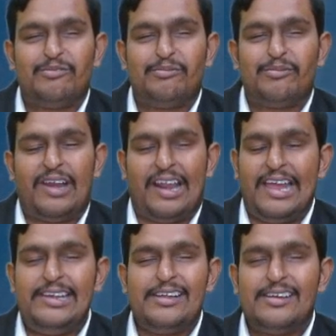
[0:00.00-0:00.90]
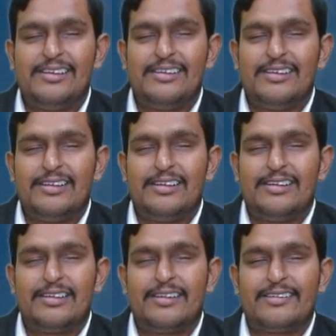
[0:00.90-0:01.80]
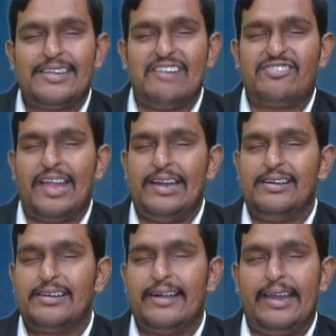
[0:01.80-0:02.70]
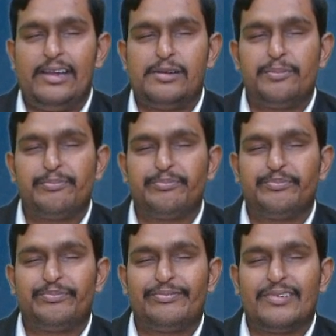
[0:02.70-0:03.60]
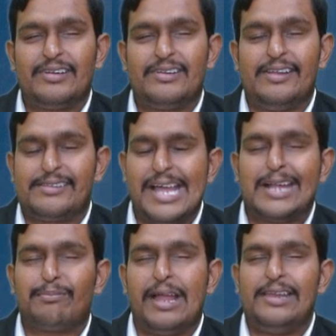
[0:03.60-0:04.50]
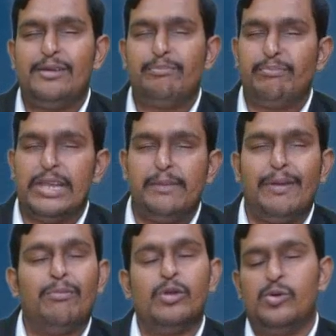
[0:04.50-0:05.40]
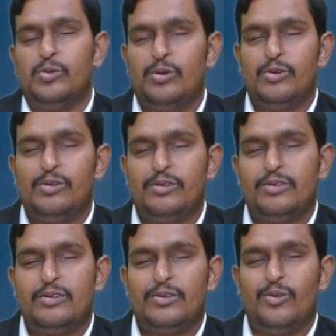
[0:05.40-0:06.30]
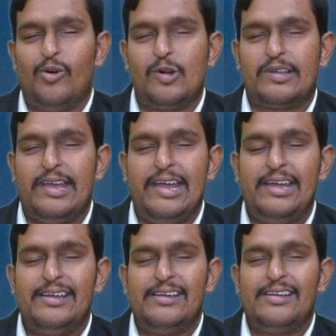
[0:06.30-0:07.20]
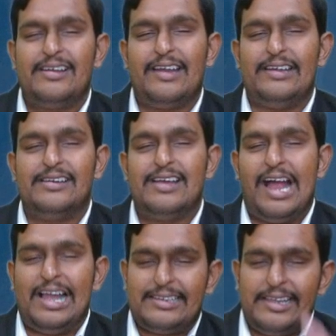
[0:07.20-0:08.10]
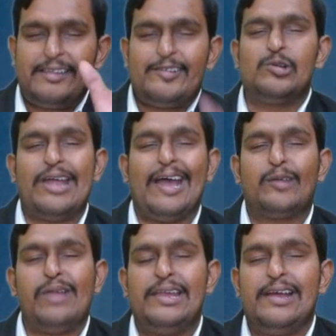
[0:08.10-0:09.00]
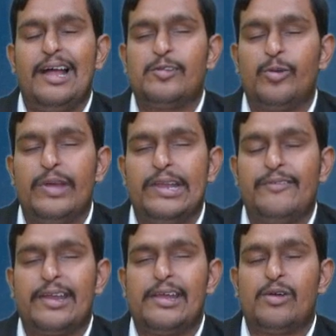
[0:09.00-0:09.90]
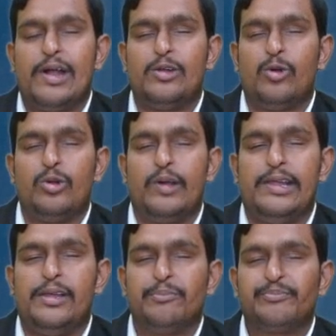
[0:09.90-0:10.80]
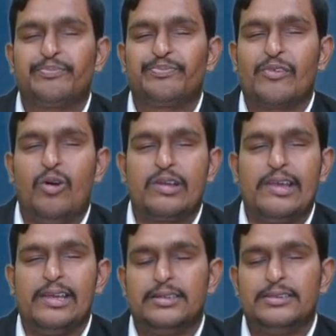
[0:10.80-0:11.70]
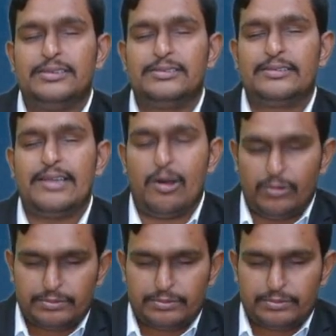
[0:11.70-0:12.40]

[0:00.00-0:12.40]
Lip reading: Right? Safe side, correct? This tax planning many people do. Okay, right. I'll teach you tax planning also wherever required, don't worry. Okay, now